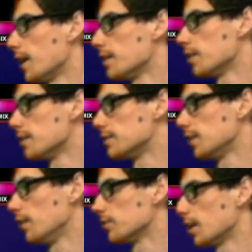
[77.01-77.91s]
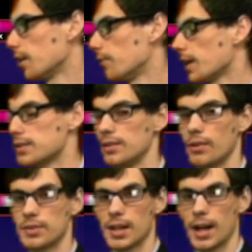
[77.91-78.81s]
As you can see, those lake effect
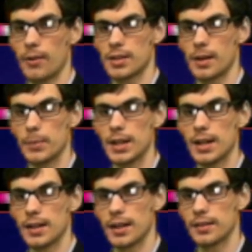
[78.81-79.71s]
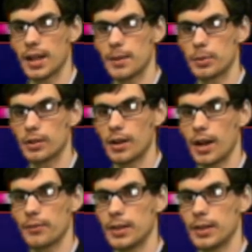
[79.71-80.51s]
snow showers are beginning to taper off,